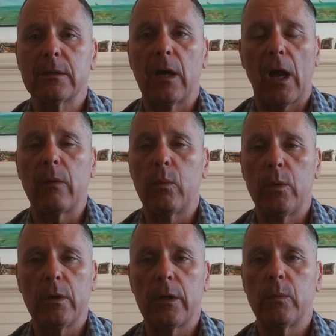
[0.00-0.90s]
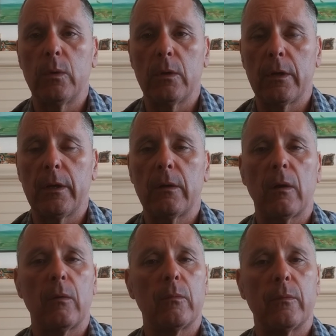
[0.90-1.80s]
I really
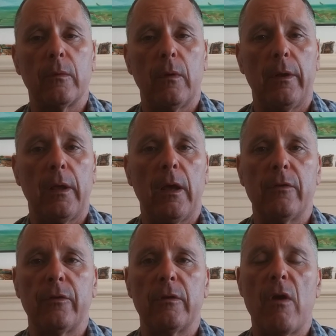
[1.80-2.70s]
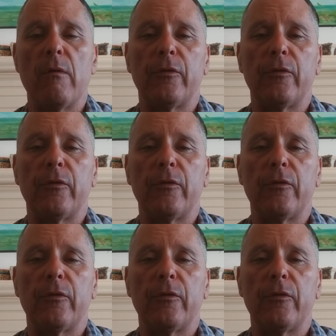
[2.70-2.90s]
engage in